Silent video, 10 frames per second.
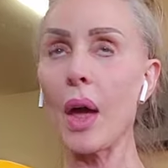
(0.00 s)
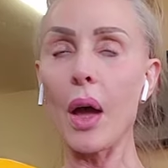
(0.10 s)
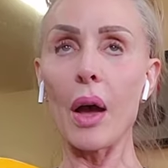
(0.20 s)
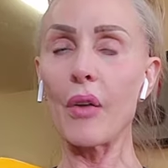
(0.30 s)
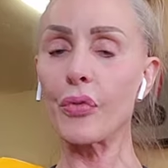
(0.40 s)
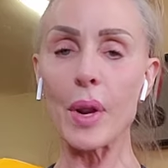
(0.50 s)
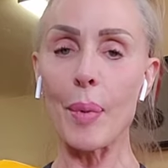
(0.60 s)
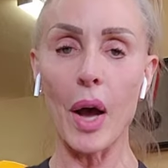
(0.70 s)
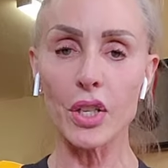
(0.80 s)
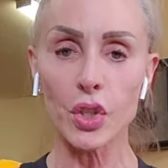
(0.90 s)
a, a, free
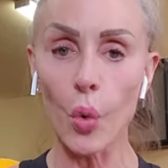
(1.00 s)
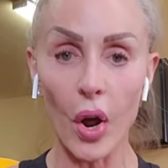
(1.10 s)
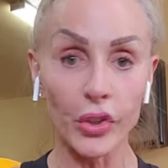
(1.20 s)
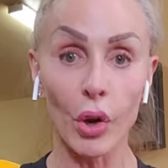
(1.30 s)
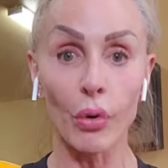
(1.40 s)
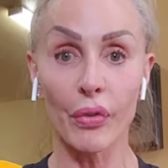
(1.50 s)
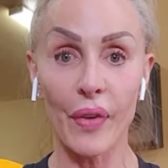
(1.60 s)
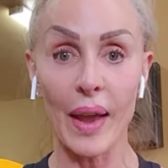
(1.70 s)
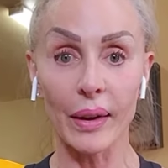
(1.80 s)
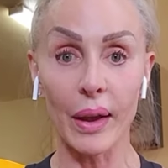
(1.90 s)
bar squat and go to
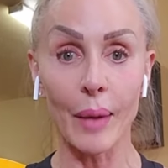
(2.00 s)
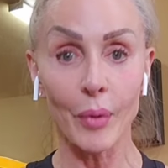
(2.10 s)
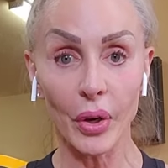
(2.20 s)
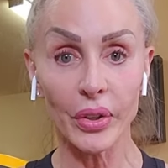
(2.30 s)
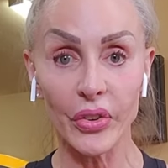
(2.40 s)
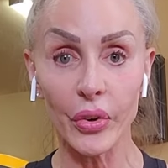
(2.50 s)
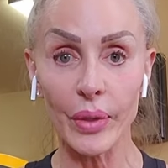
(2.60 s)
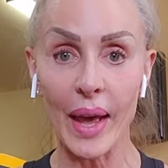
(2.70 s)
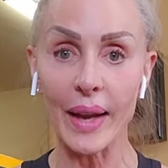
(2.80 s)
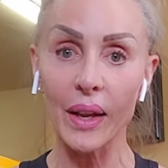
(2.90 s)
failure. I'm not going to do
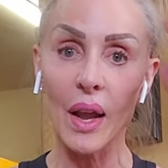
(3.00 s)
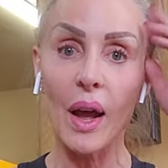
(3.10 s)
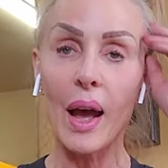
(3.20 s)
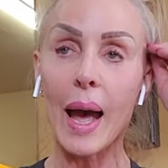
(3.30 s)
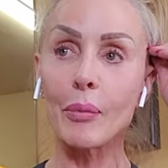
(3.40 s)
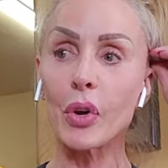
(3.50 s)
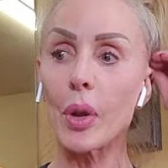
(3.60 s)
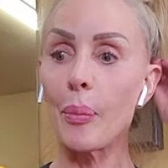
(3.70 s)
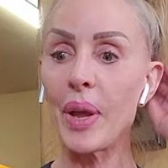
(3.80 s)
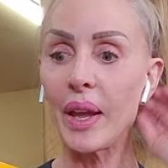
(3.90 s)
that. I'm going to
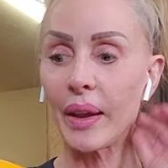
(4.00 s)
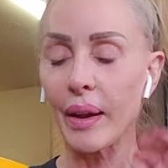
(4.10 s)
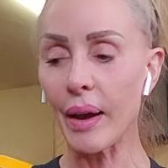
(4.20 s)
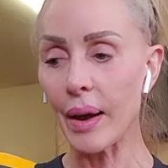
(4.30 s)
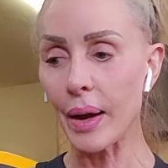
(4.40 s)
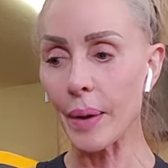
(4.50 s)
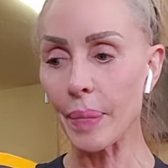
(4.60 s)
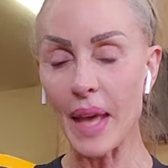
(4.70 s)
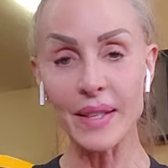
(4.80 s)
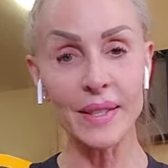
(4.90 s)
pick um,
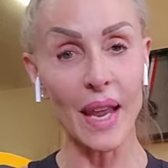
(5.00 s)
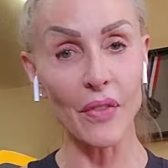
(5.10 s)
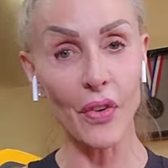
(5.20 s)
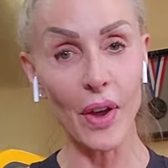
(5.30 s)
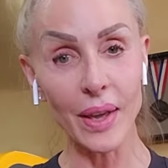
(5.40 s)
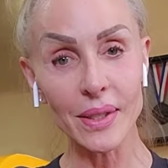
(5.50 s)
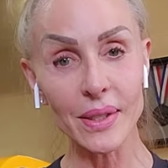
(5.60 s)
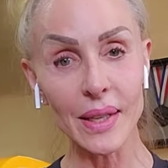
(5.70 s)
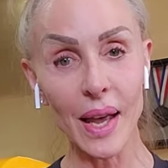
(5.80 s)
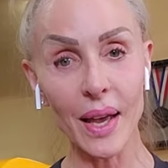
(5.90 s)
a safer
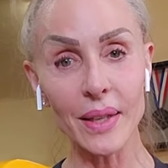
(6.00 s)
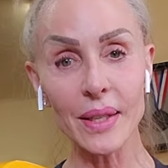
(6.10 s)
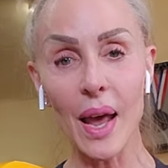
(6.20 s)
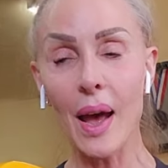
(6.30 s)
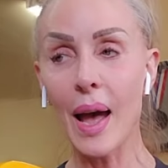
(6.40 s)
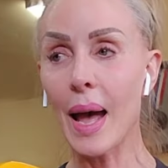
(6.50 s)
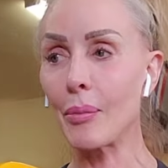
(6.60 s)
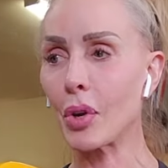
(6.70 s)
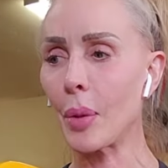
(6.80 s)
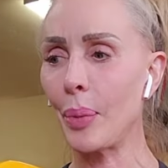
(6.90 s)
exercise. I'm
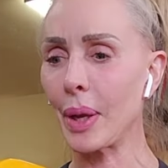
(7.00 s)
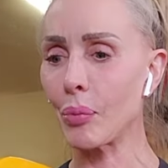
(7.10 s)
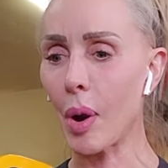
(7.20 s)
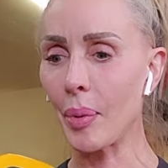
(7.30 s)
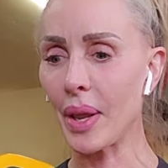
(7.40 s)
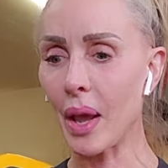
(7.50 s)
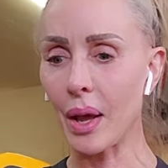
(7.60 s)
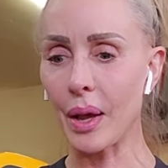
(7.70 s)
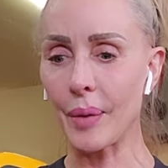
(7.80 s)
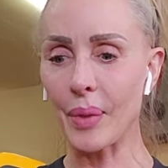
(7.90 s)
going to pick probably
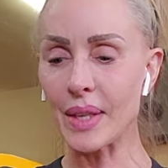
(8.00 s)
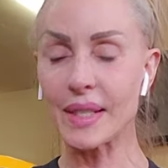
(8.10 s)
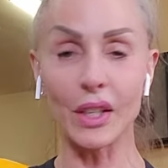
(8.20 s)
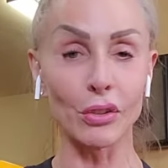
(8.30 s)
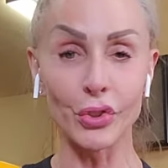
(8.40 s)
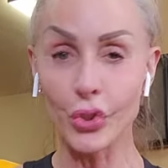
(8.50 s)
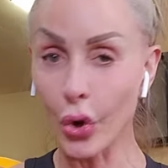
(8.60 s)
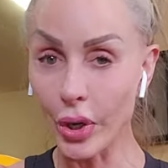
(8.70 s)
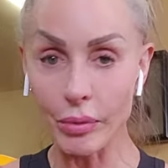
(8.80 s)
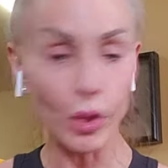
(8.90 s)
a, um, a single
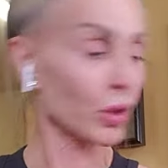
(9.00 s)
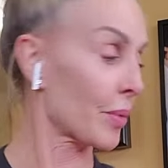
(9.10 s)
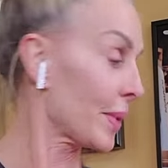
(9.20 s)
joint, you know, something